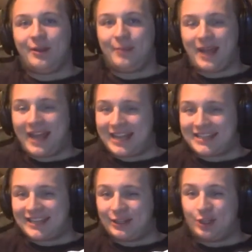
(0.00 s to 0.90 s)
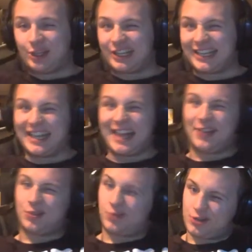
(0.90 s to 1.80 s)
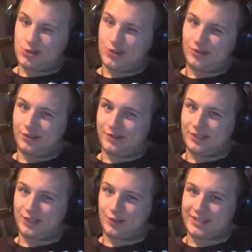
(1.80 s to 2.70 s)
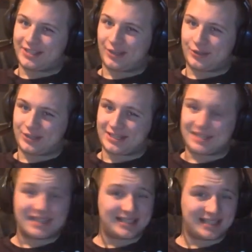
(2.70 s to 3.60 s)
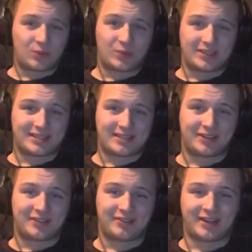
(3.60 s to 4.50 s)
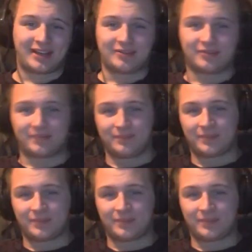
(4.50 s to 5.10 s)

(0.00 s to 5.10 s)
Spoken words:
by accidentally cooking it at 350 degrees Celsius instead of 175.